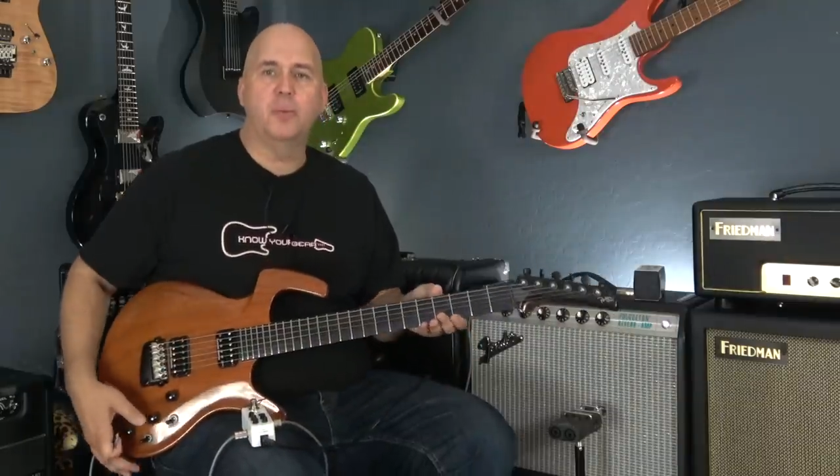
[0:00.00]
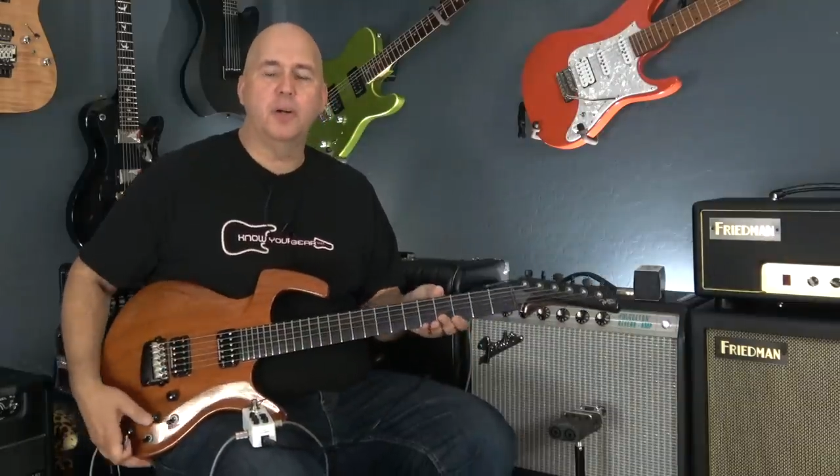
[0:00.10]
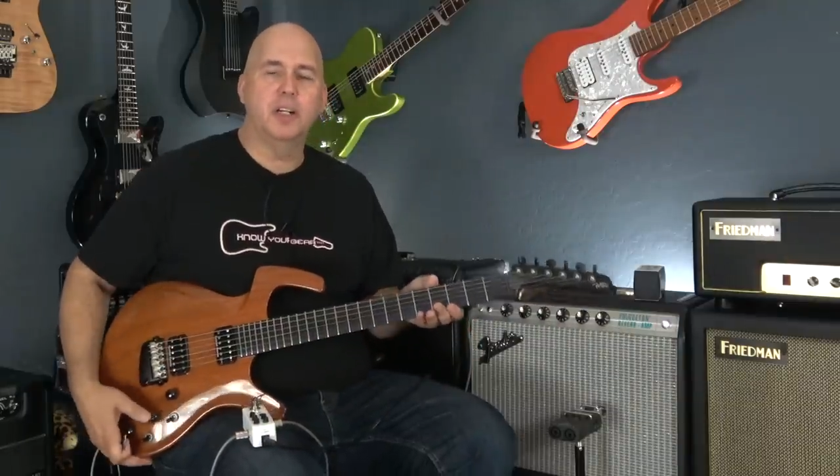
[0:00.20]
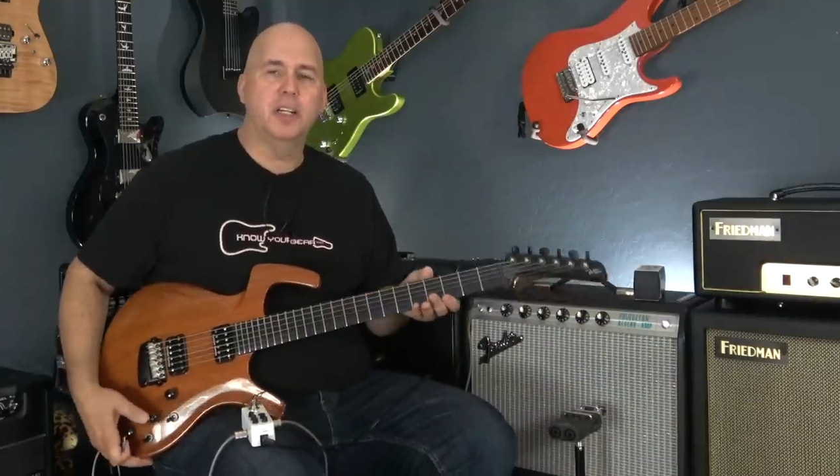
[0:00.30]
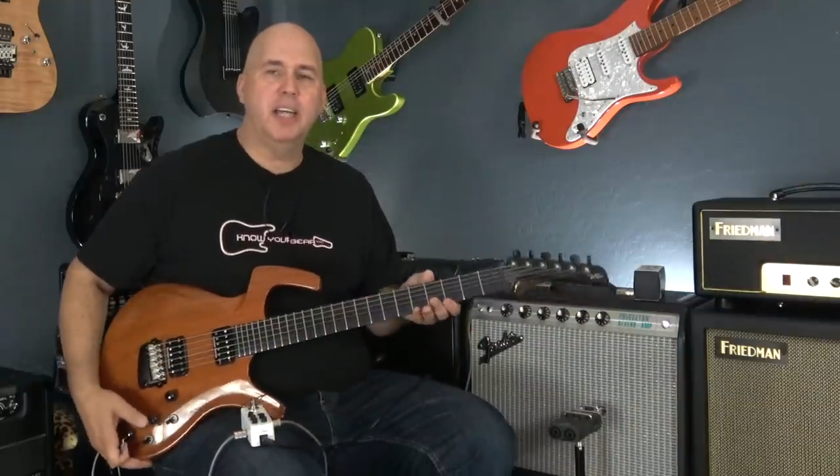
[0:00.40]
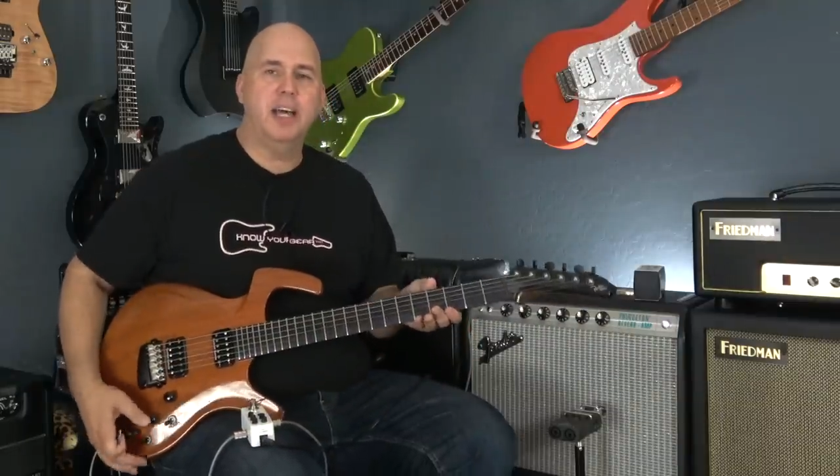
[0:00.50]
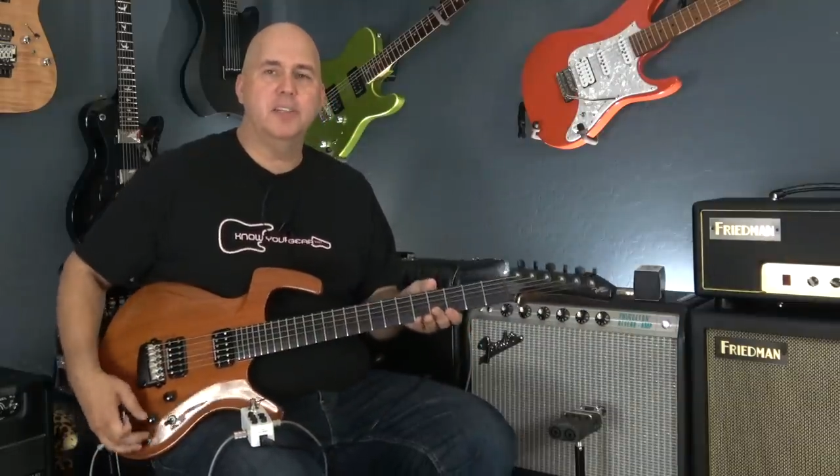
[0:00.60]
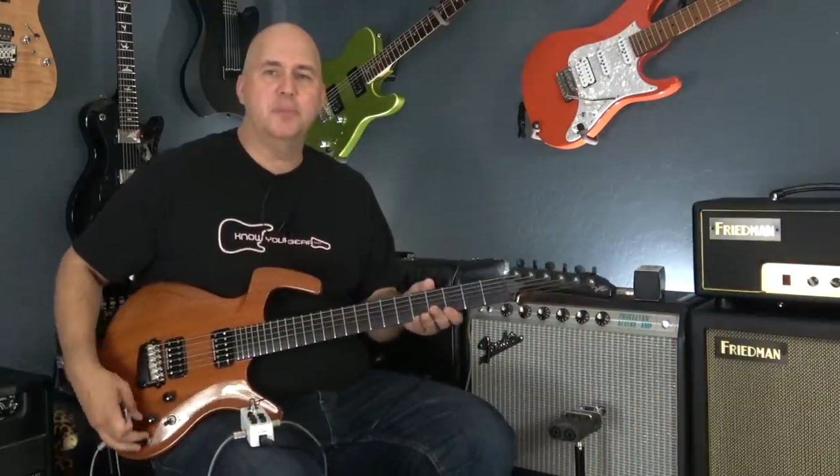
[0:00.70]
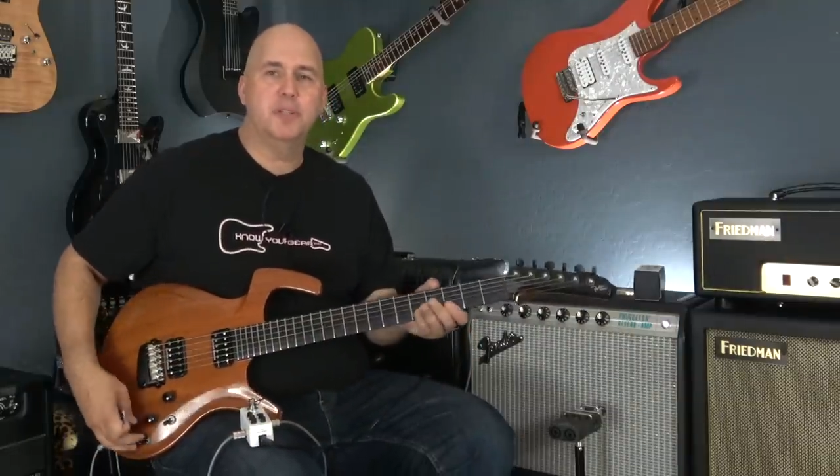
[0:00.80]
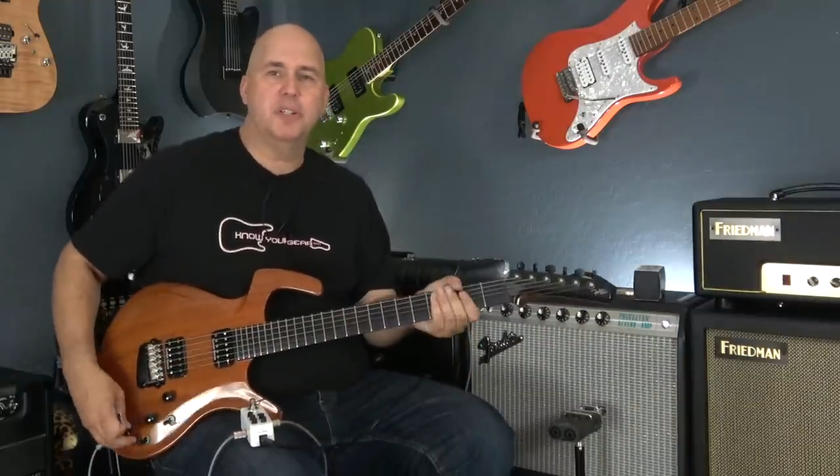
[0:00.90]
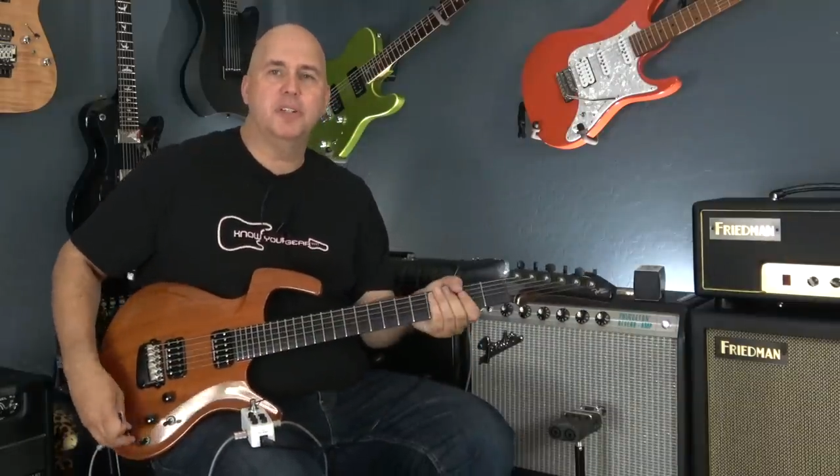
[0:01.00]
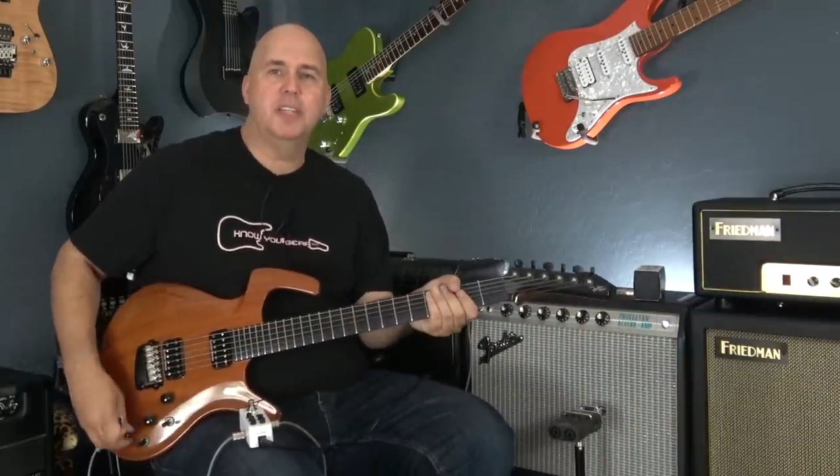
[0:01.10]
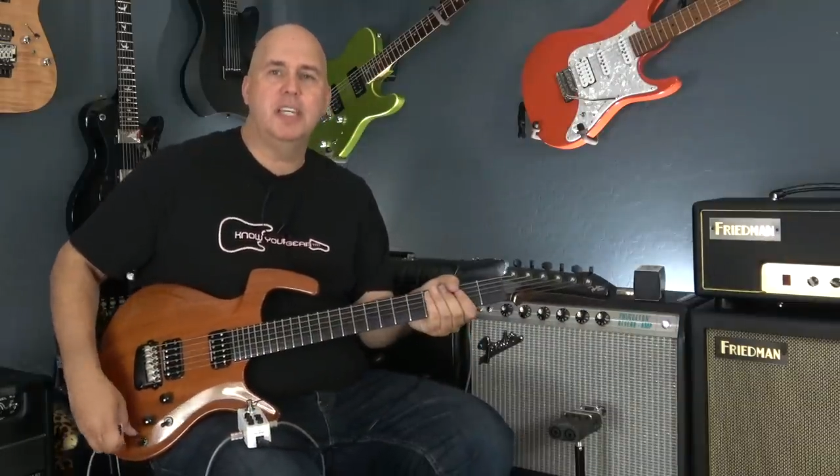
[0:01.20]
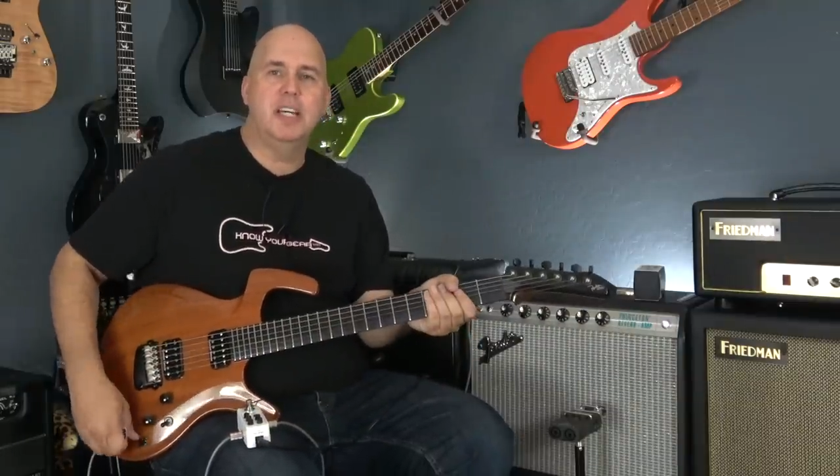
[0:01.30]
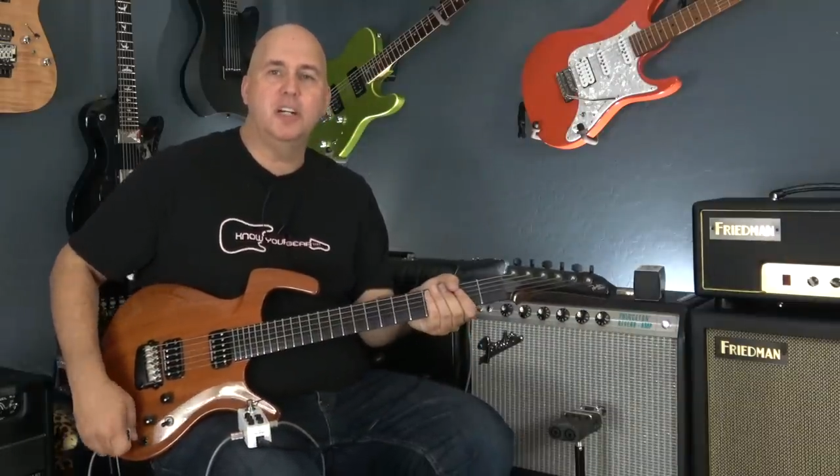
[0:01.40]
We're gonna capture
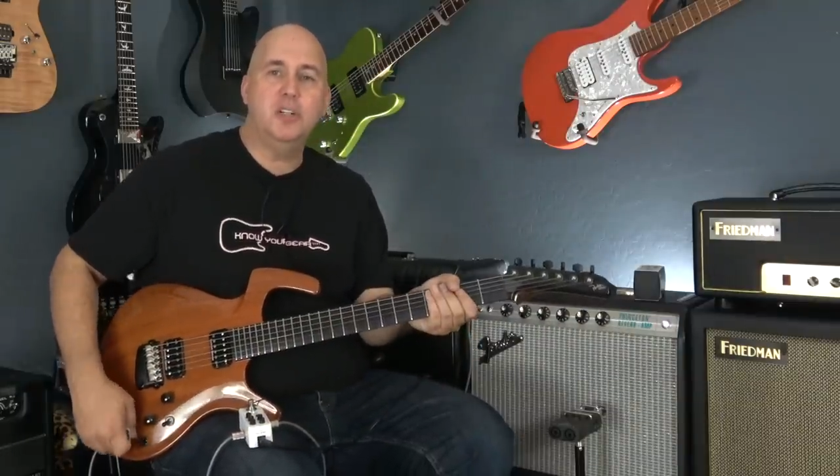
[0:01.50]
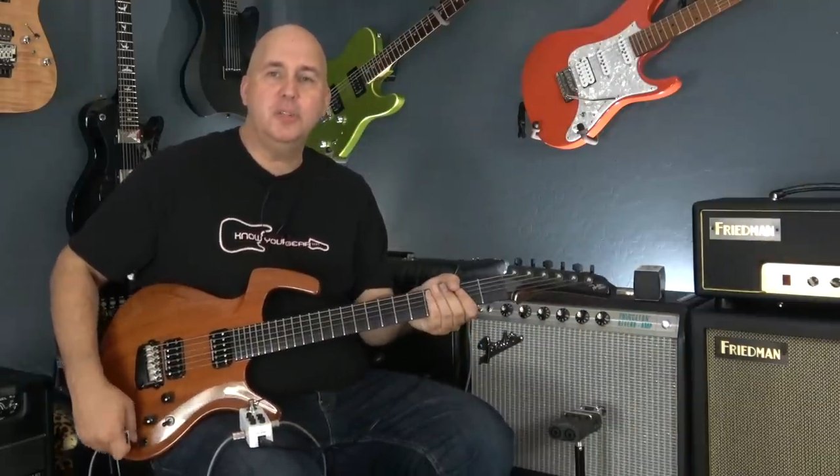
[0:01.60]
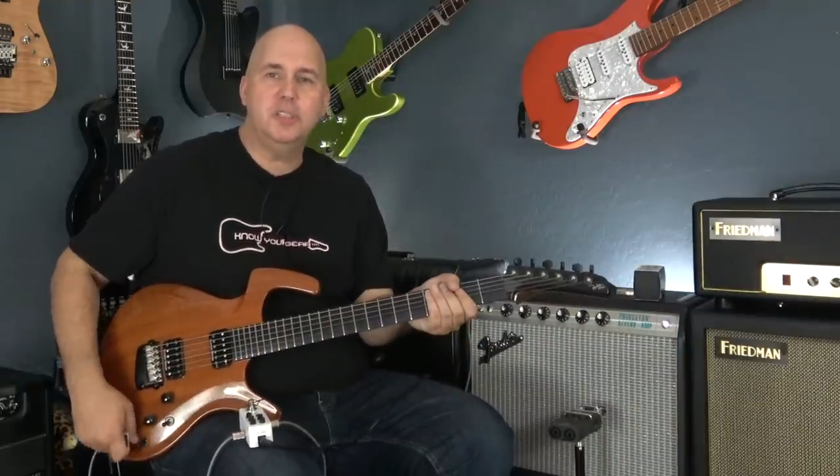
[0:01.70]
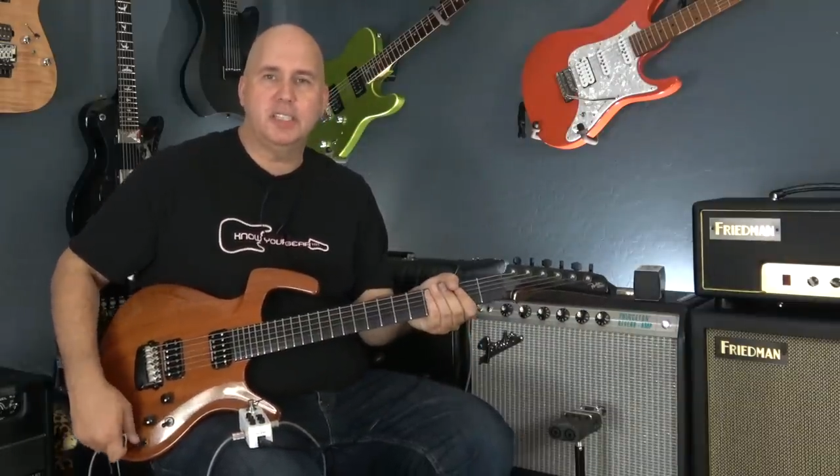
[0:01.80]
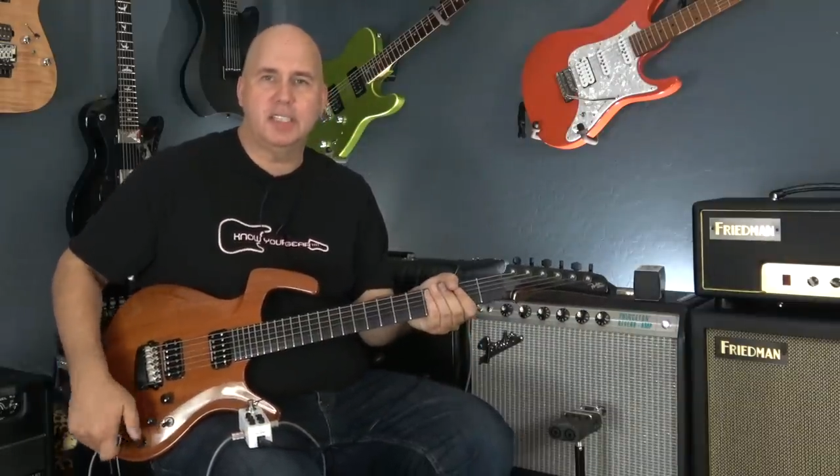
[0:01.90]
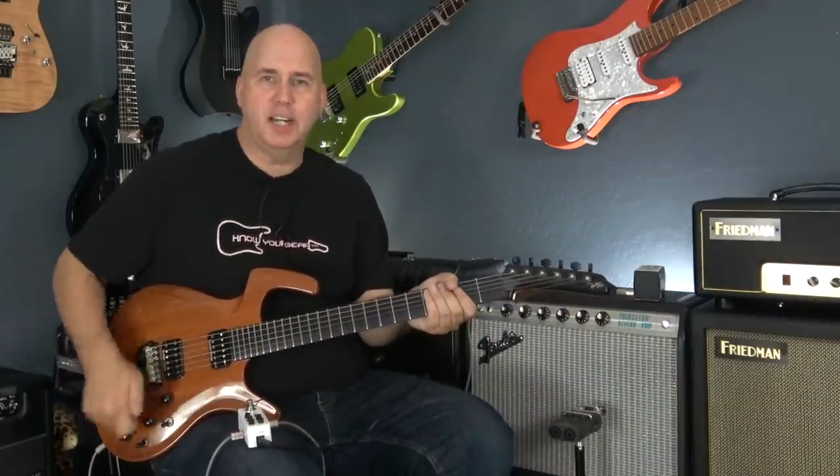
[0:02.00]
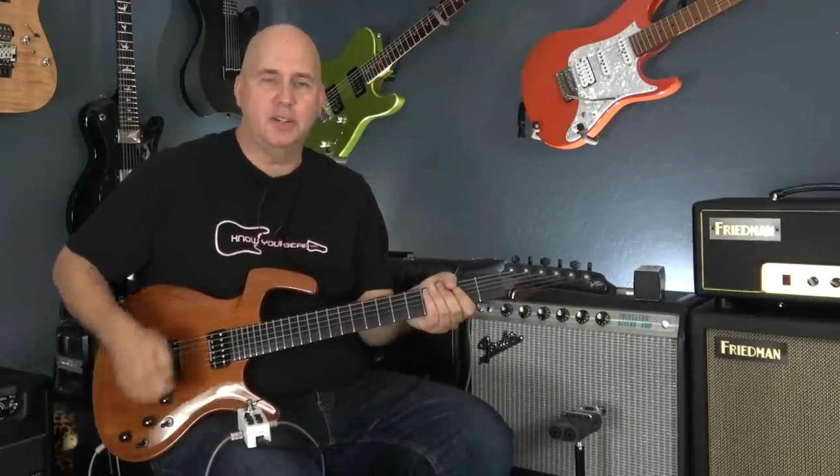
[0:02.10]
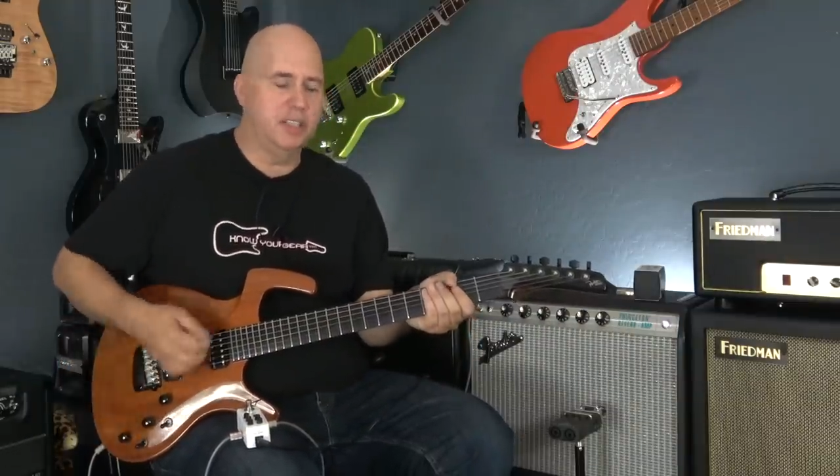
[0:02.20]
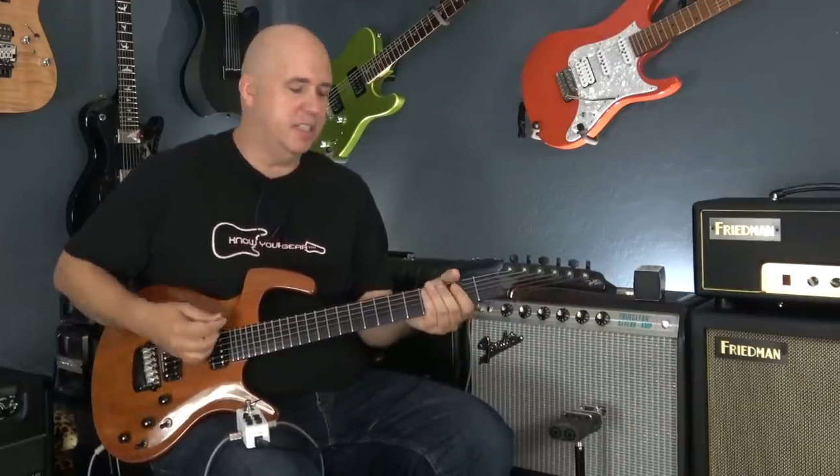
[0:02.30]
the acoustic sound in